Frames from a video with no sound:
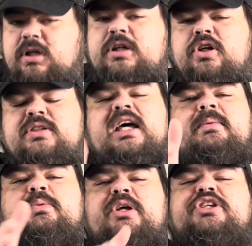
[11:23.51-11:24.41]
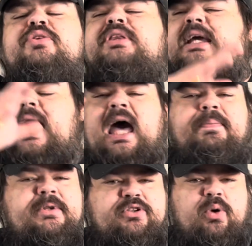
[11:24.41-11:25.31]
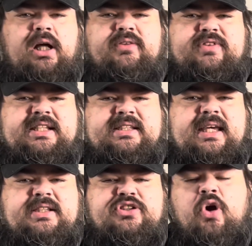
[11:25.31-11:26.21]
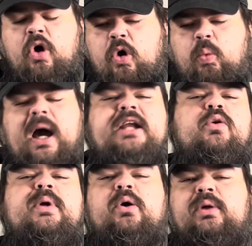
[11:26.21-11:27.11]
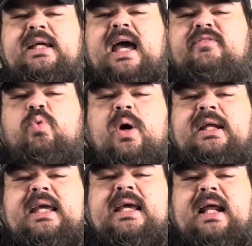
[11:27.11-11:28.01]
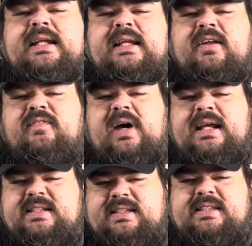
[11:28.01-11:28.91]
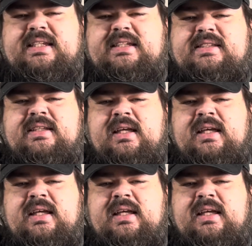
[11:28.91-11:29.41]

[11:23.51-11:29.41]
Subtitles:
You tell me what you think happened to all of these kids. Why do we only have one kid identified as deceased?